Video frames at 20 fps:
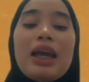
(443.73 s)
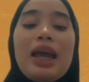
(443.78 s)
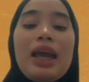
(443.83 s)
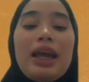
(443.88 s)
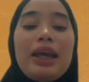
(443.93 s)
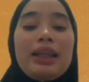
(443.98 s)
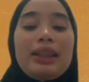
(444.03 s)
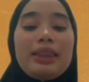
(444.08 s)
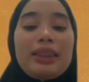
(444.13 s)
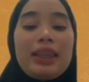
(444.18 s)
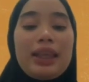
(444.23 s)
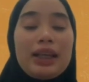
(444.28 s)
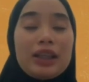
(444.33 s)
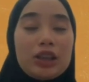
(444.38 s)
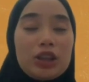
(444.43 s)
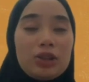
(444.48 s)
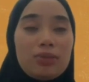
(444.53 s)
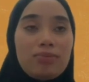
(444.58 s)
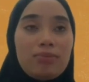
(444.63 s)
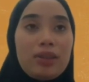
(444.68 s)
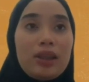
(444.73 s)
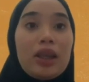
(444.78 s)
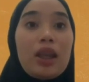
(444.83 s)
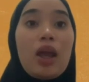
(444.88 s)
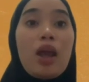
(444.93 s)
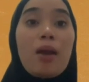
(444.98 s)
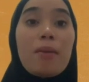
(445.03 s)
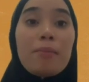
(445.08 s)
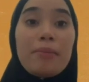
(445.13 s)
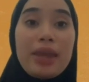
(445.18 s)
attachment
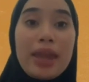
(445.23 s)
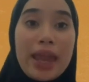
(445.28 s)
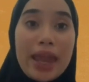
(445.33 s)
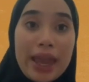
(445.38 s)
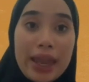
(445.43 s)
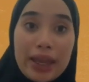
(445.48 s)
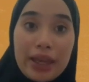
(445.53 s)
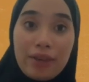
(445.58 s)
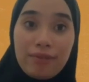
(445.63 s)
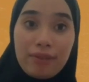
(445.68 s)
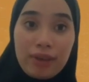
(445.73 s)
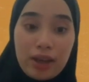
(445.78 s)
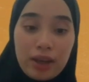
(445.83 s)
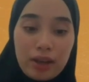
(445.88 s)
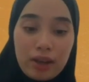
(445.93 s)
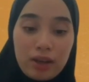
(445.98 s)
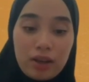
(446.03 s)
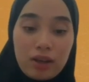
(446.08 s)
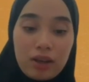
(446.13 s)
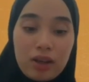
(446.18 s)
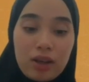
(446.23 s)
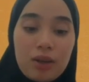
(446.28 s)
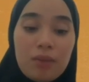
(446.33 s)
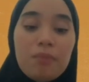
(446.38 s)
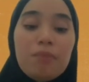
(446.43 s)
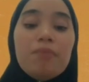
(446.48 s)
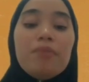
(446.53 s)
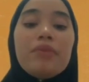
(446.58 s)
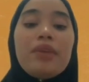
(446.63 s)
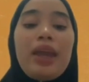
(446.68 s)
behavior
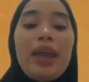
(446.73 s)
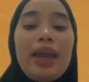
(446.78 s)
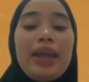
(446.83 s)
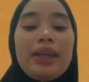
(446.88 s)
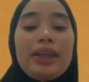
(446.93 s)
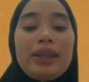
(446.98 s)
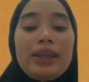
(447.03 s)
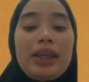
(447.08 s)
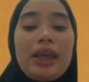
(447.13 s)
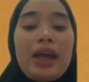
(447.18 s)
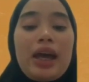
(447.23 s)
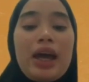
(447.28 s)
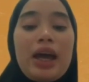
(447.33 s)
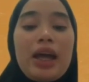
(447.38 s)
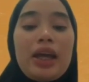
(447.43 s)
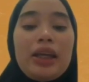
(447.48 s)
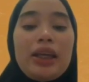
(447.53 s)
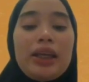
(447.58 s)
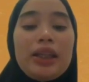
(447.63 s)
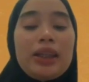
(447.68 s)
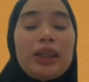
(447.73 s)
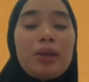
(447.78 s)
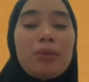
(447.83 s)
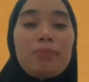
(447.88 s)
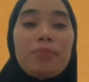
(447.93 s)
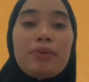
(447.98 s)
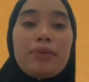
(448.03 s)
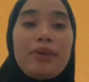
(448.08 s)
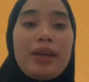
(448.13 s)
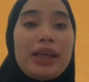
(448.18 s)
and their
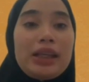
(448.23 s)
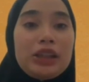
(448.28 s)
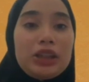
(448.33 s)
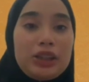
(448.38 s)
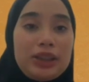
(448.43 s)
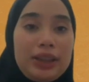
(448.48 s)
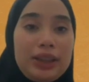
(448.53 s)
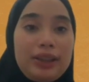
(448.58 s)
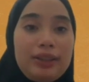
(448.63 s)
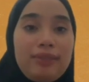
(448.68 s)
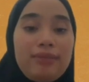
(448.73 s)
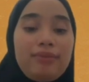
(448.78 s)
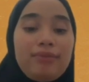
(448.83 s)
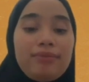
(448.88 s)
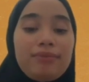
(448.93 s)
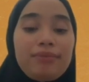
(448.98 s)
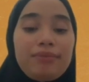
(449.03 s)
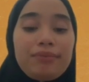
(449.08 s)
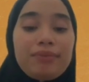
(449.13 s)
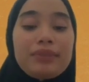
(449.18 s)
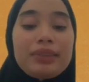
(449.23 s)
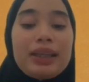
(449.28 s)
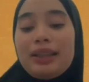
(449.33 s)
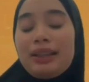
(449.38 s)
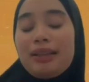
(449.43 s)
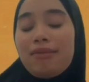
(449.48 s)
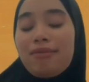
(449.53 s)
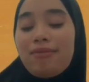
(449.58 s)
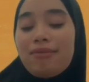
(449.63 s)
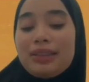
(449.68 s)
interpretation.
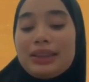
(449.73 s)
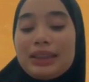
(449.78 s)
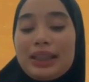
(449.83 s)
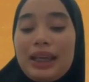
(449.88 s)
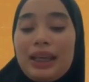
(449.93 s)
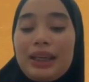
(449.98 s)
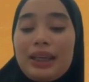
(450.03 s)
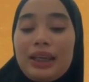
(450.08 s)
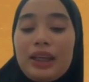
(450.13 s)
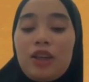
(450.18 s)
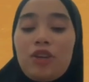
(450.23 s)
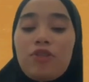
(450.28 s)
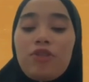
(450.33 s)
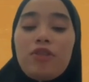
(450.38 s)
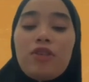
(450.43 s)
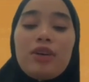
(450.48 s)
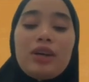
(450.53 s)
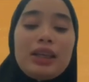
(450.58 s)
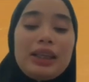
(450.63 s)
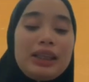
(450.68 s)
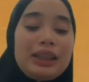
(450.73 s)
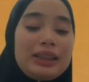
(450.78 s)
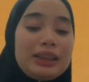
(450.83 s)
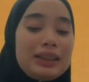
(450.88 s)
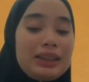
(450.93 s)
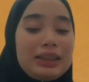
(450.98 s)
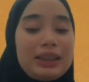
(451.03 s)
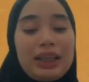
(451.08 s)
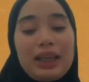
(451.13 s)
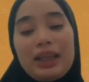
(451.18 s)
Second, for
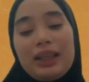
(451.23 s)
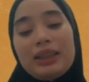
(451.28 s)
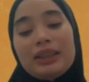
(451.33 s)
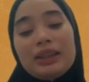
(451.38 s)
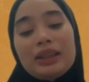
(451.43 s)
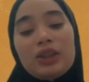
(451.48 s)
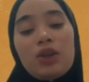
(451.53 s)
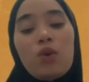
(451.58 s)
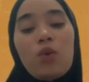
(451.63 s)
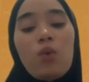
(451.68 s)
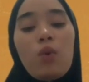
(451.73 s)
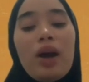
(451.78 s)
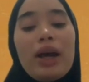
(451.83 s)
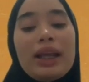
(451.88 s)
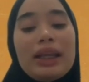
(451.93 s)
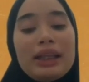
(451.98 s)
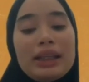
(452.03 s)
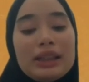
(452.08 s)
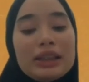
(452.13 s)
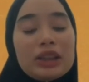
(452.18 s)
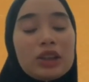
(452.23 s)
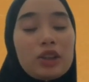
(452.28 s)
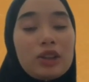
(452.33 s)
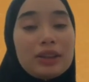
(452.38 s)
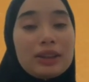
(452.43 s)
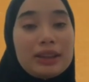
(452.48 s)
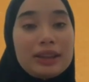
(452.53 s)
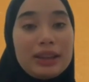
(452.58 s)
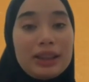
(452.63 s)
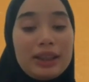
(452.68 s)
instance, what is
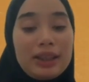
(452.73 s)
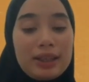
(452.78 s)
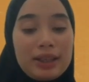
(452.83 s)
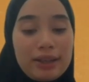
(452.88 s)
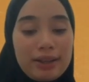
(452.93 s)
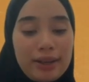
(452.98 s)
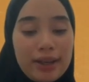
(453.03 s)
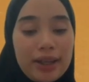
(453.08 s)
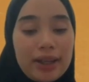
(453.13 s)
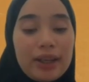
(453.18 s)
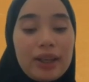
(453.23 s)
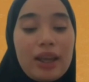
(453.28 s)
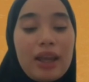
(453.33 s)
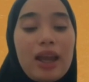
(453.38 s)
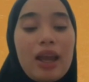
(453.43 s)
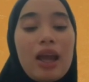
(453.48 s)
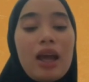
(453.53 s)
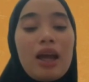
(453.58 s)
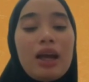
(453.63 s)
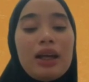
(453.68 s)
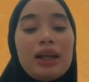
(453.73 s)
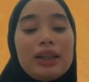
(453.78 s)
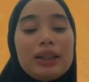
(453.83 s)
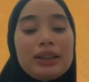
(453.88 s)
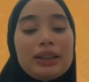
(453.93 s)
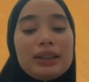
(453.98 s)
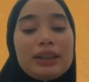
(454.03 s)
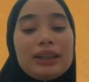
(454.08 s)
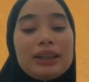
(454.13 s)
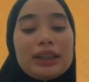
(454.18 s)
considered
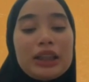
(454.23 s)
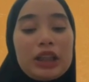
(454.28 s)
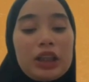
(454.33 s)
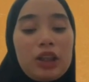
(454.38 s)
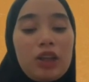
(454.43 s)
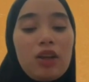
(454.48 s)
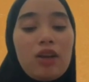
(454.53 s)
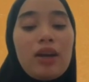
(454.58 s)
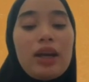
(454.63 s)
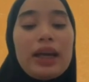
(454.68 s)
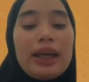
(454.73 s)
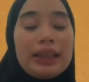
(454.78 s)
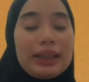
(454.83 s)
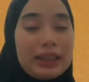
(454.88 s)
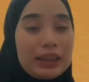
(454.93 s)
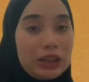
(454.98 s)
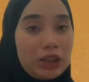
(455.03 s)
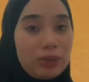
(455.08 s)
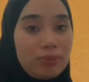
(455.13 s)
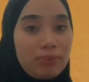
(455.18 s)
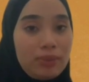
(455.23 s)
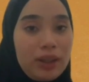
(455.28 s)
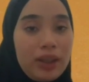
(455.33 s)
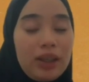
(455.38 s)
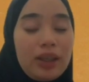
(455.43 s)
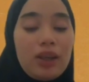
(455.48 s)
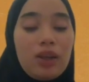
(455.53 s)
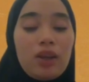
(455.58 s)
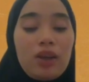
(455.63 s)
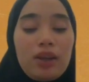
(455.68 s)
a secure
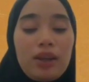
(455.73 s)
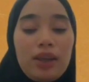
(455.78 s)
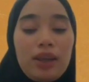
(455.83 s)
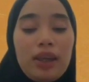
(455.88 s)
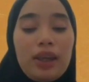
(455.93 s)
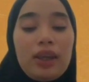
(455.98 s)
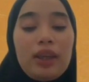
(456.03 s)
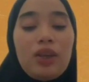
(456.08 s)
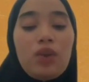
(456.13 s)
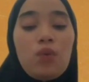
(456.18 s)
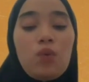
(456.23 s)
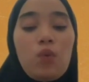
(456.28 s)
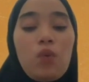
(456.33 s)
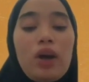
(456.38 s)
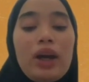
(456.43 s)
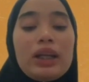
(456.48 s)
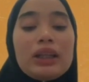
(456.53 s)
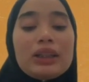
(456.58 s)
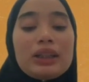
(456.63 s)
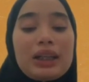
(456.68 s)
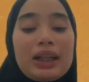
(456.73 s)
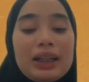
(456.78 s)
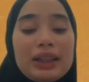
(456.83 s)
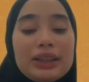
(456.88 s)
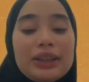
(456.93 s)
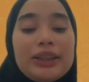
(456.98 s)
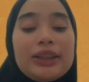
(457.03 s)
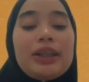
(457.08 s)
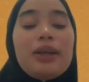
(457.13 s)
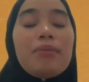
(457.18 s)
attachment in one
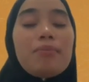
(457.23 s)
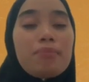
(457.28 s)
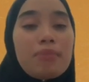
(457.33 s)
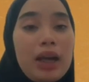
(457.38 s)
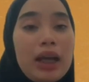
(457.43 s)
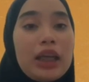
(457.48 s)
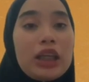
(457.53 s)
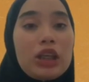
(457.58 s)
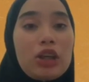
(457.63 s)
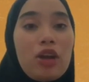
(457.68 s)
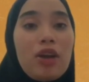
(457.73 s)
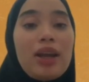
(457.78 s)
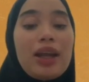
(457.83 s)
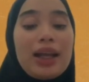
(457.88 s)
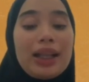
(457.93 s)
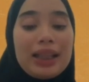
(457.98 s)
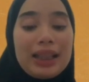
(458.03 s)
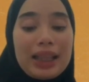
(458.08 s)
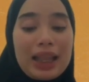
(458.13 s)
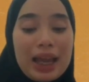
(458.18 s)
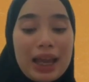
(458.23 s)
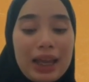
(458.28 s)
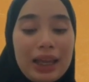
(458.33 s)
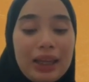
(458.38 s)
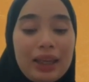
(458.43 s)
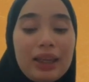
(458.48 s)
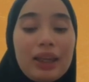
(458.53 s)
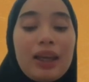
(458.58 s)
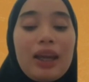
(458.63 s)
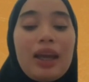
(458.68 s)
culture might not align